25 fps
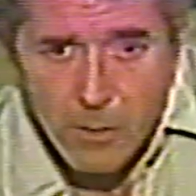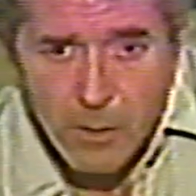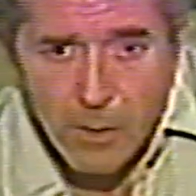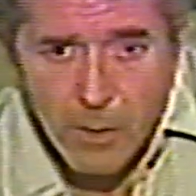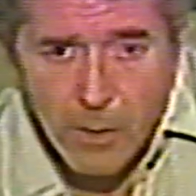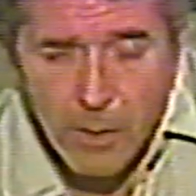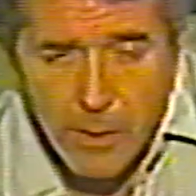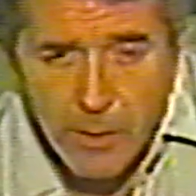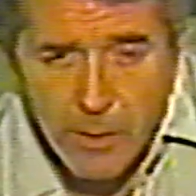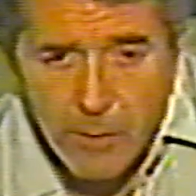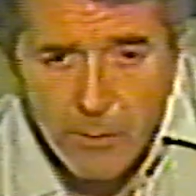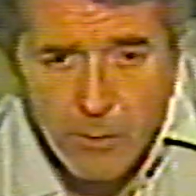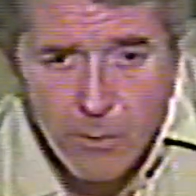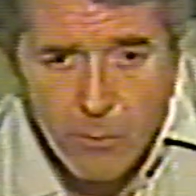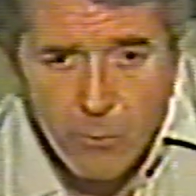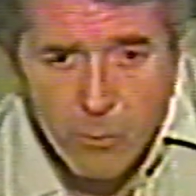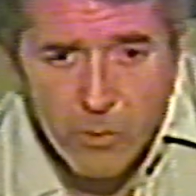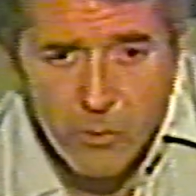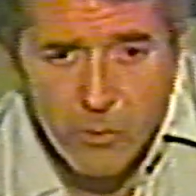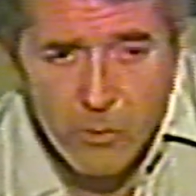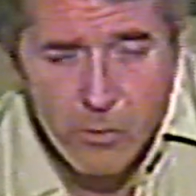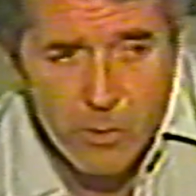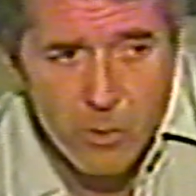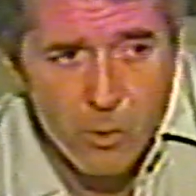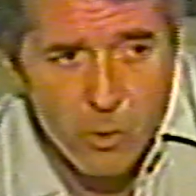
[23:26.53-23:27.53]
And
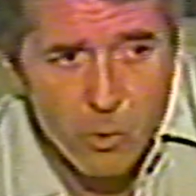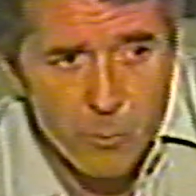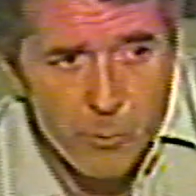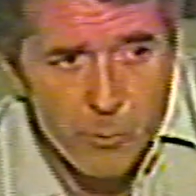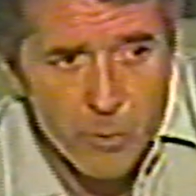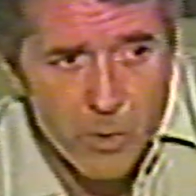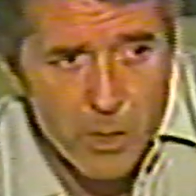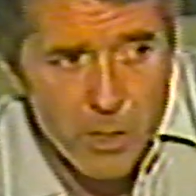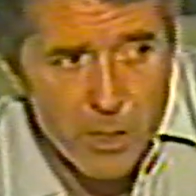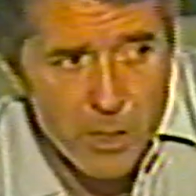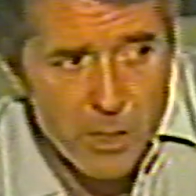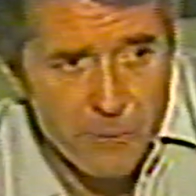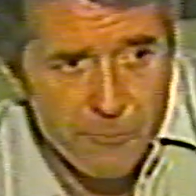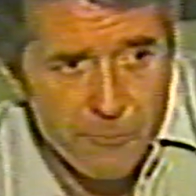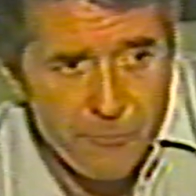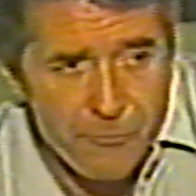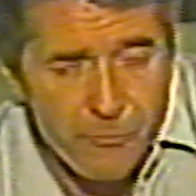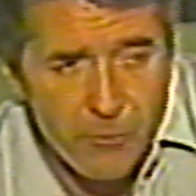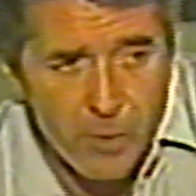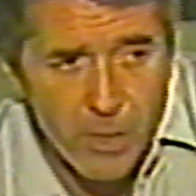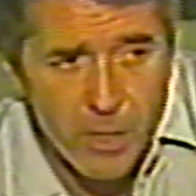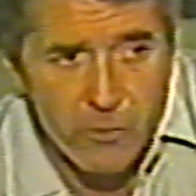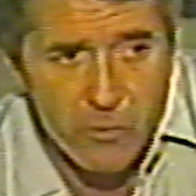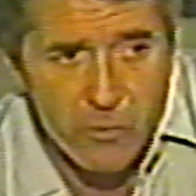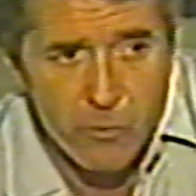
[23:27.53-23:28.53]
when you're at home, you can get a
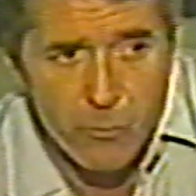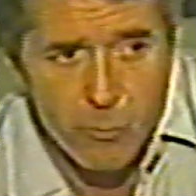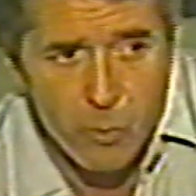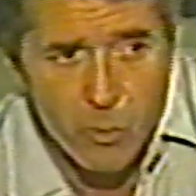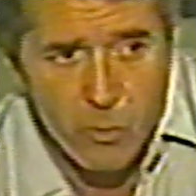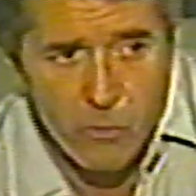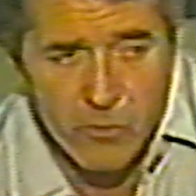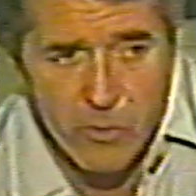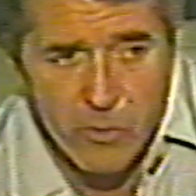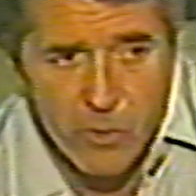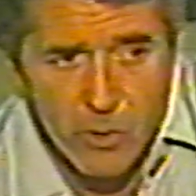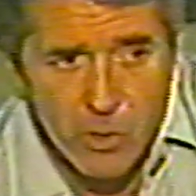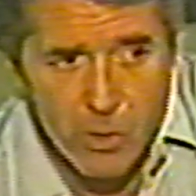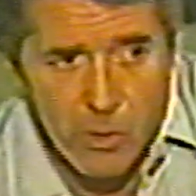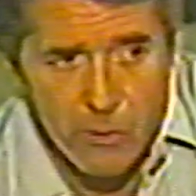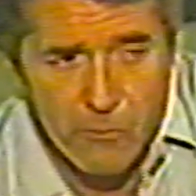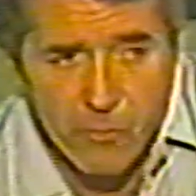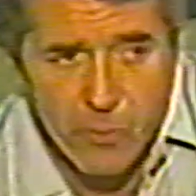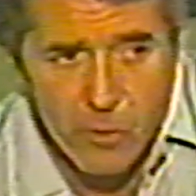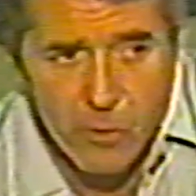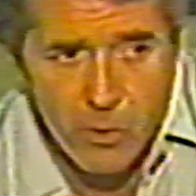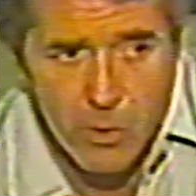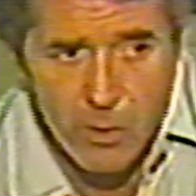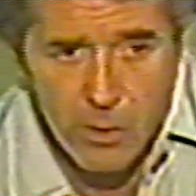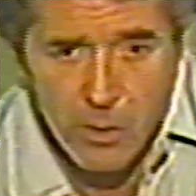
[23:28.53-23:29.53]
friend to move the dog
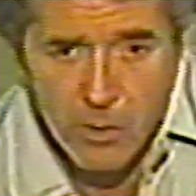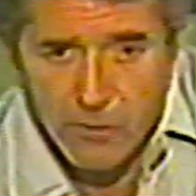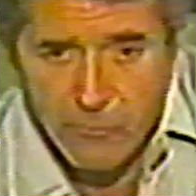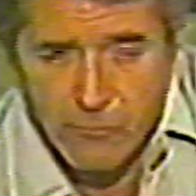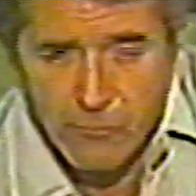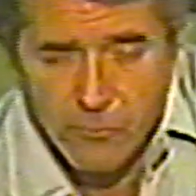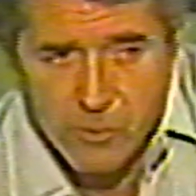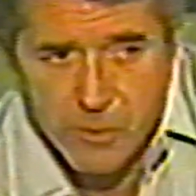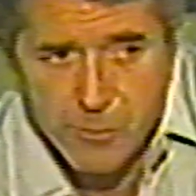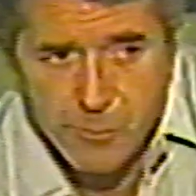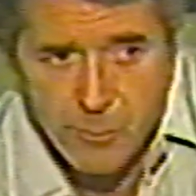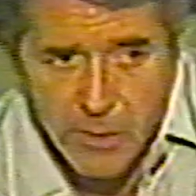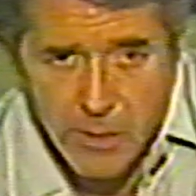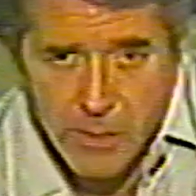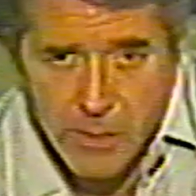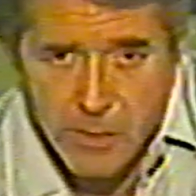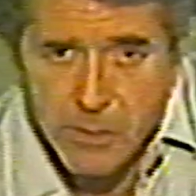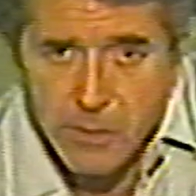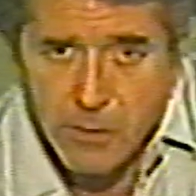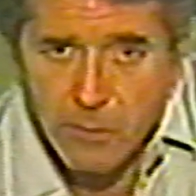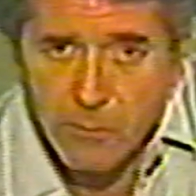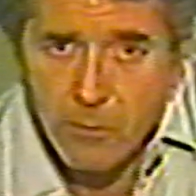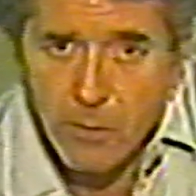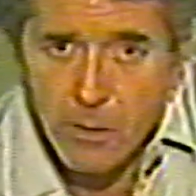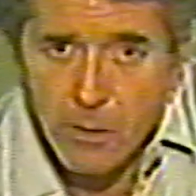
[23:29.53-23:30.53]
for you at different
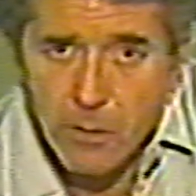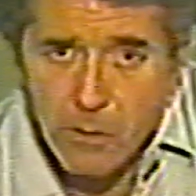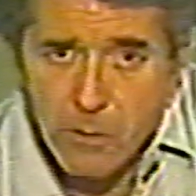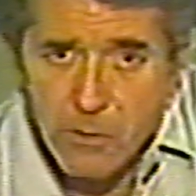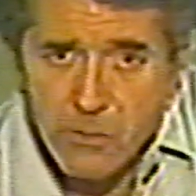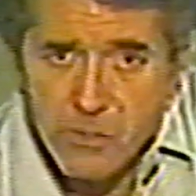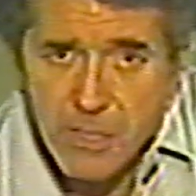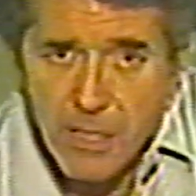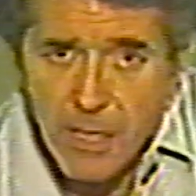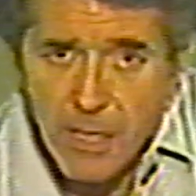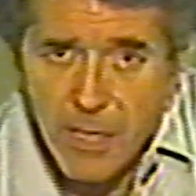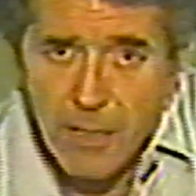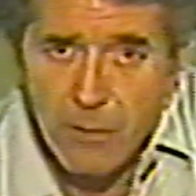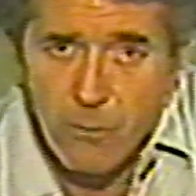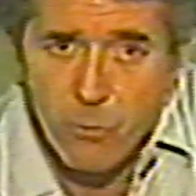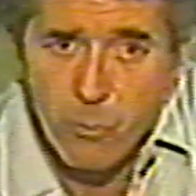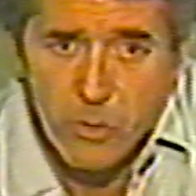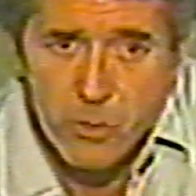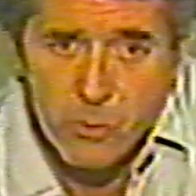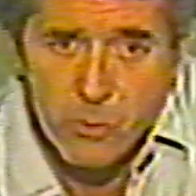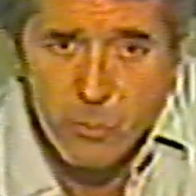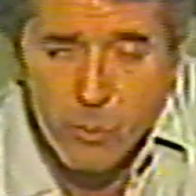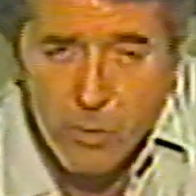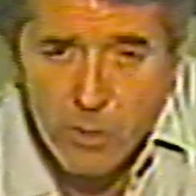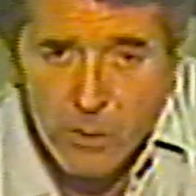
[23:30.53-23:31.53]
speeds and decide
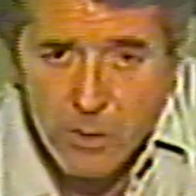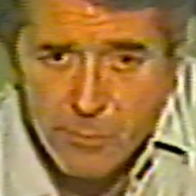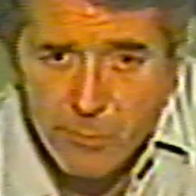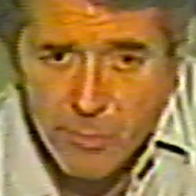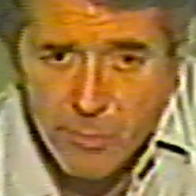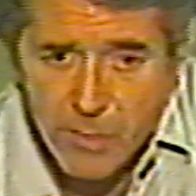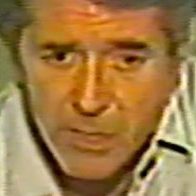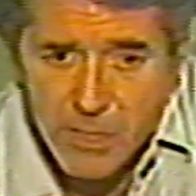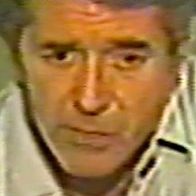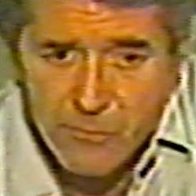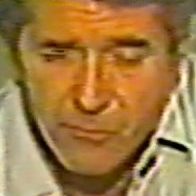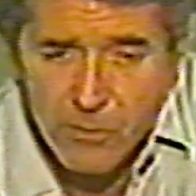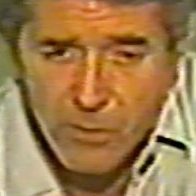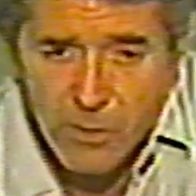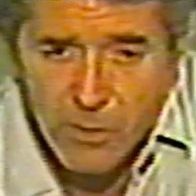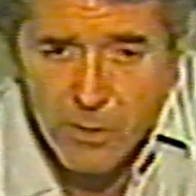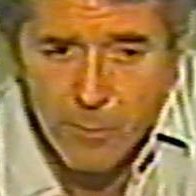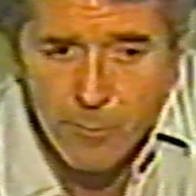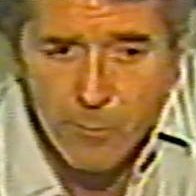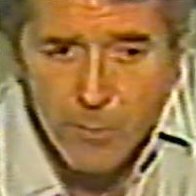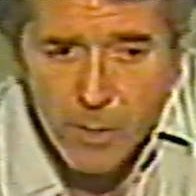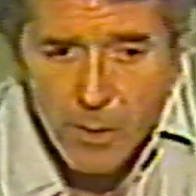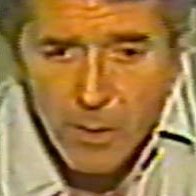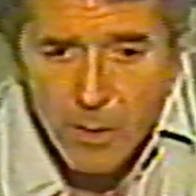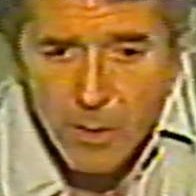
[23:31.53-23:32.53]
which one is best for
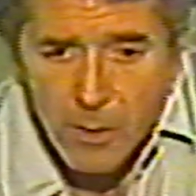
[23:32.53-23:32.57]
him.